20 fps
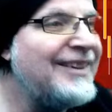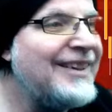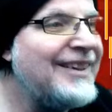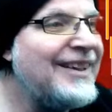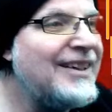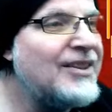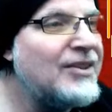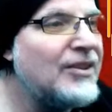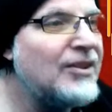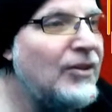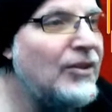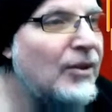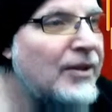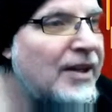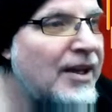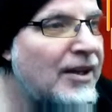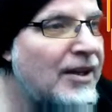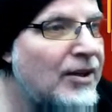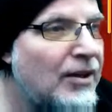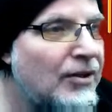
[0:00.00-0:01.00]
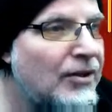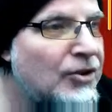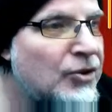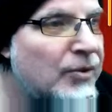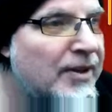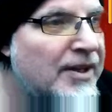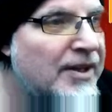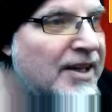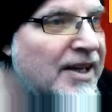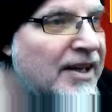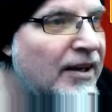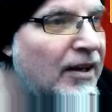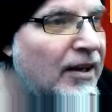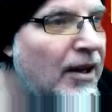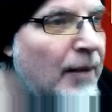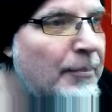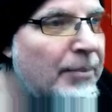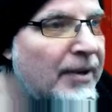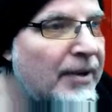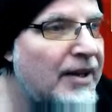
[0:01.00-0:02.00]
is looking trending
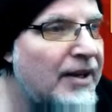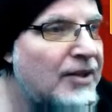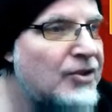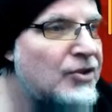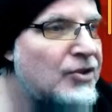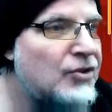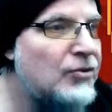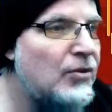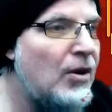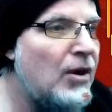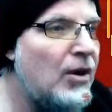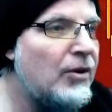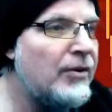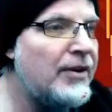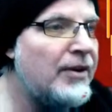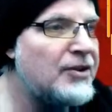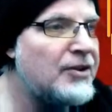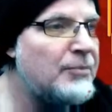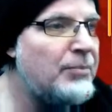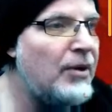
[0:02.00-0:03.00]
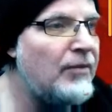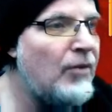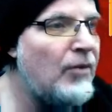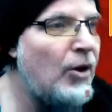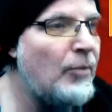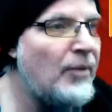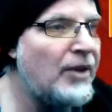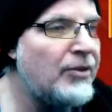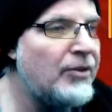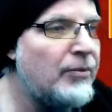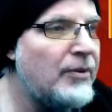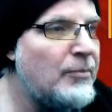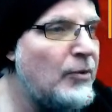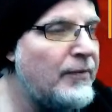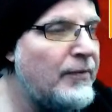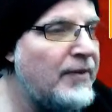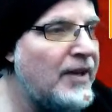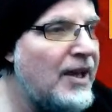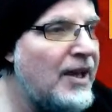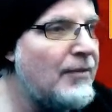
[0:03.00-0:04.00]
up, and it's stronger, and it's above all my 3
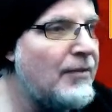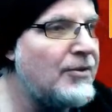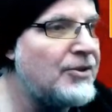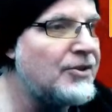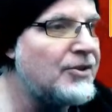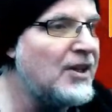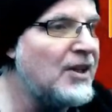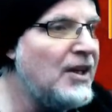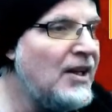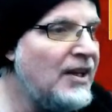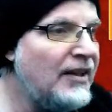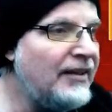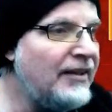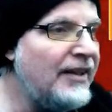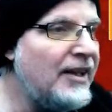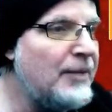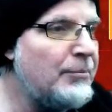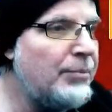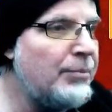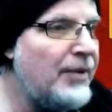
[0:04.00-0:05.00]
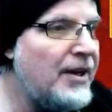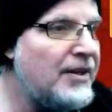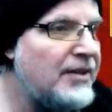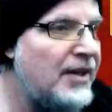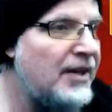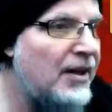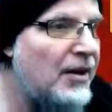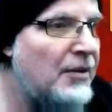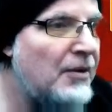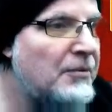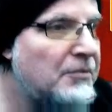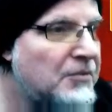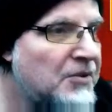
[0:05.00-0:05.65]
moving averages. Let it break down.